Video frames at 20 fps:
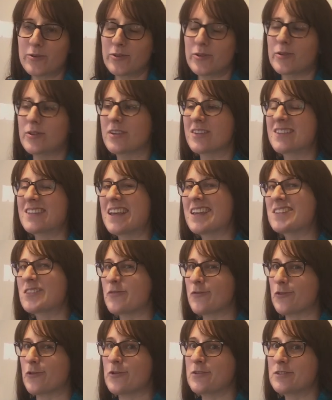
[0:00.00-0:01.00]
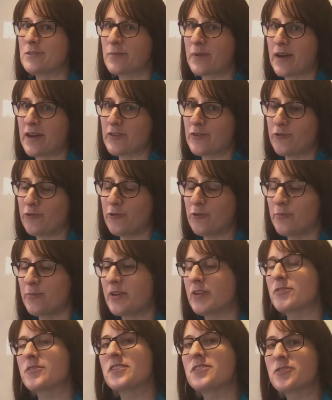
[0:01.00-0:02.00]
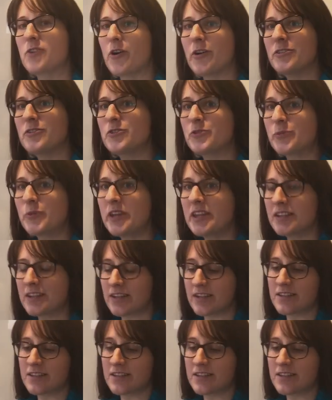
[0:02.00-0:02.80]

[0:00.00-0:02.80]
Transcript: You could say it's the first bathroom because it's ensuite.